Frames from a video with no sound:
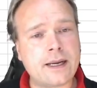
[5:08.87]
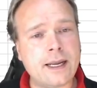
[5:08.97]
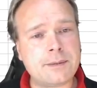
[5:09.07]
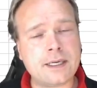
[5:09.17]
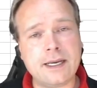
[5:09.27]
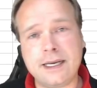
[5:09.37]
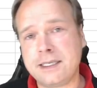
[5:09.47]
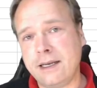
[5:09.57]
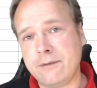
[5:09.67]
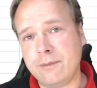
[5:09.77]
captain can
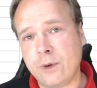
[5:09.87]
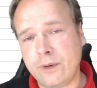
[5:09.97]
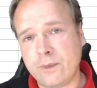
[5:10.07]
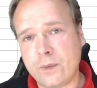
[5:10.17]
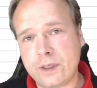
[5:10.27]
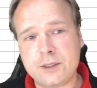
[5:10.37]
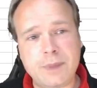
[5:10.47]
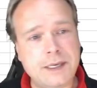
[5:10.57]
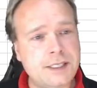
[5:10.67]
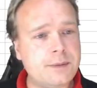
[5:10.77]
actually have more than one
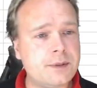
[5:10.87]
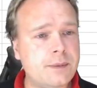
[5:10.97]
spaceship,